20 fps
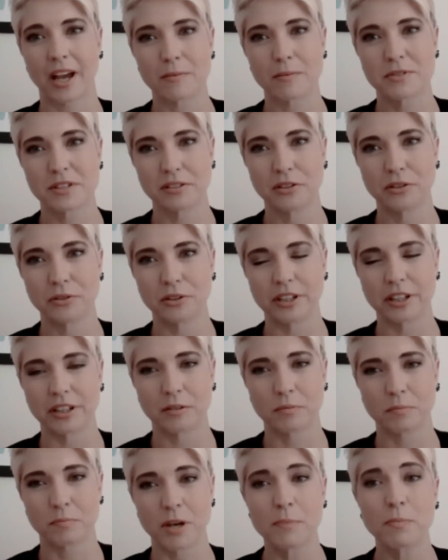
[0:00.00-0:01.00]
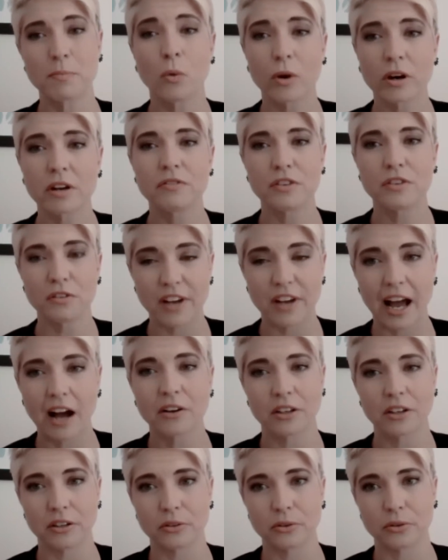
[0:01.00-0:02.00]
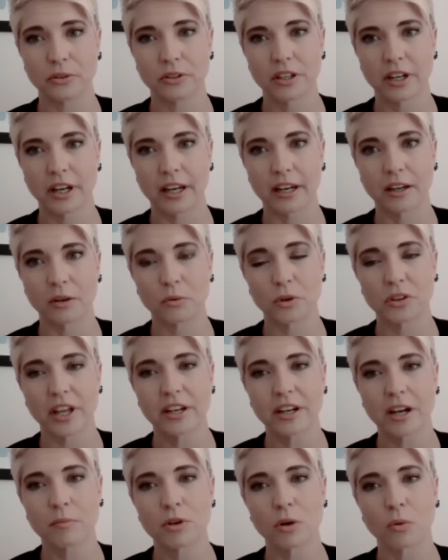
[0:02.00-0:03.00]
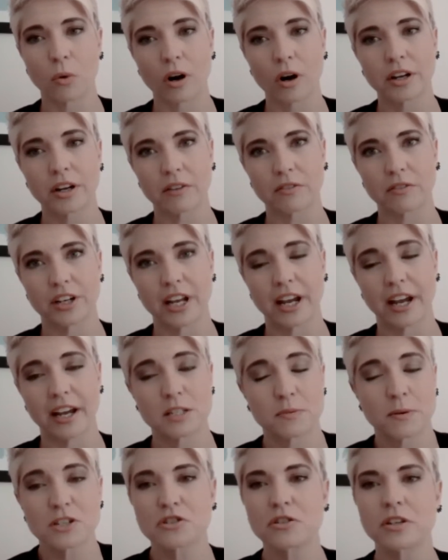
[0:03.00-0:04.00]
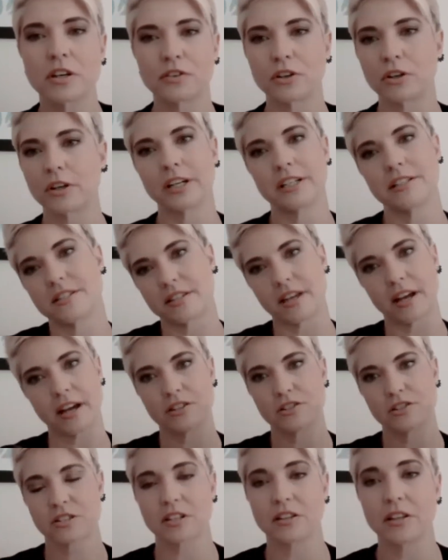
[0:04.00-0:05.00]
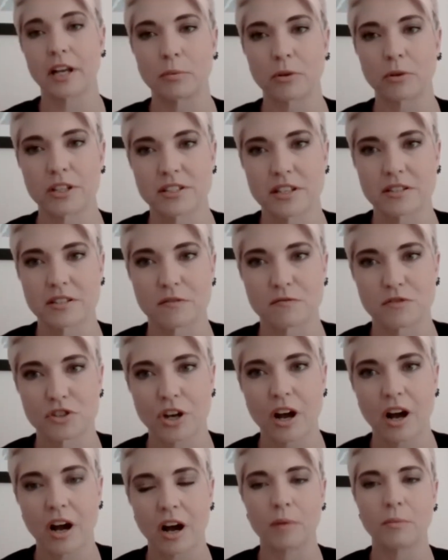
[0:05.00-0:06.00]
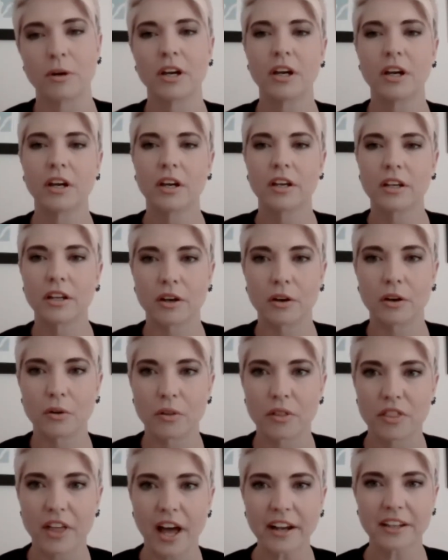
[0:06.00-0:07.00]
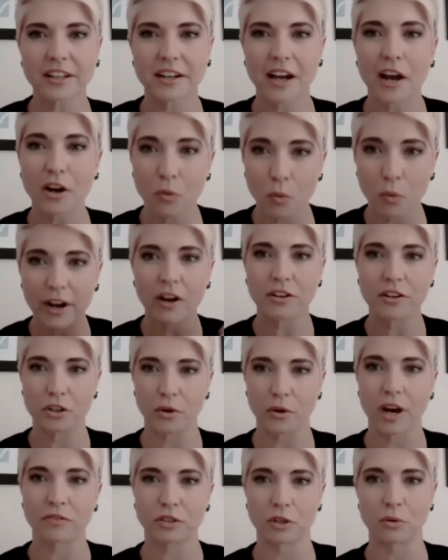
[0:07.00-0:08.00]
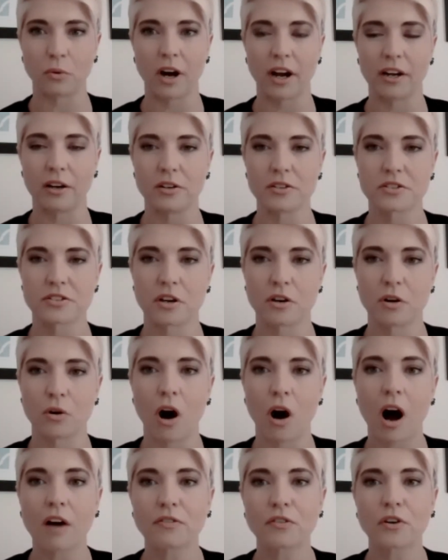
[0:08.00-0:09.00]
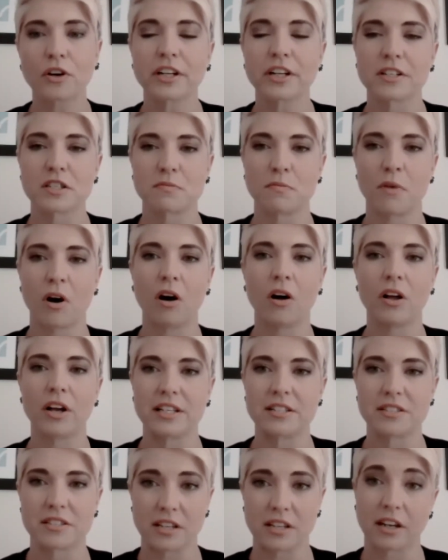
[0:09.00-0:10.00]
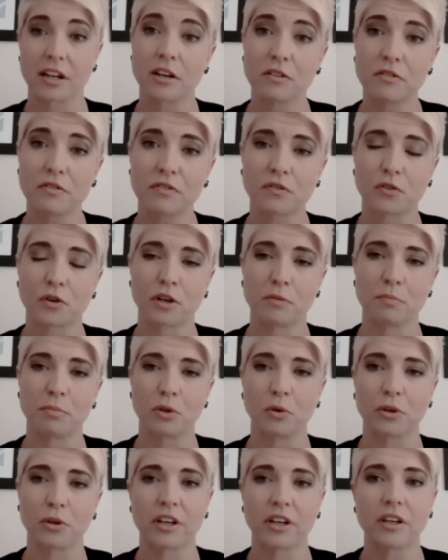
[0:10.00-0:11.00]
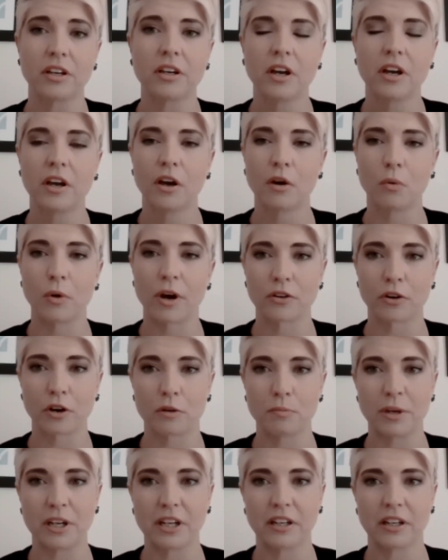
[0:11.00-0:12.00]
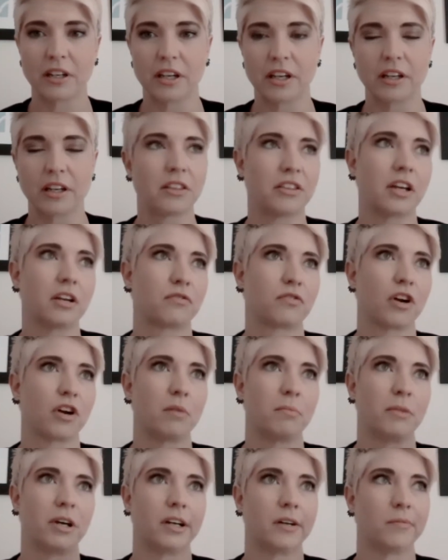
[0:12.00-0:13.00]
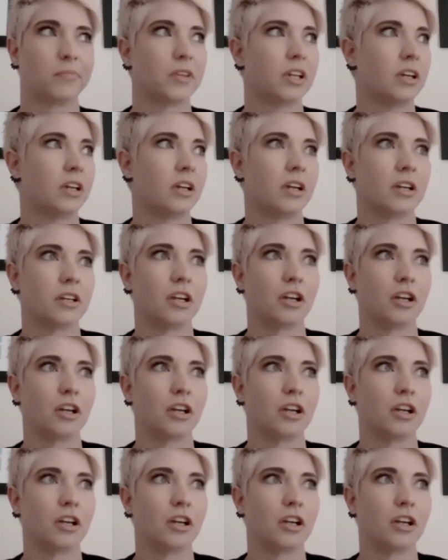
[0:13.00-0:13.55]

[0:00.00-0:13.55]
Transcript: Absolutely. People want to feel valued. And when they come to work every day, especially if you're in, say, just a labor-intensive job, that can kind of weigh on you after a while. So offering a small incentive for an employee, whether it being anything from a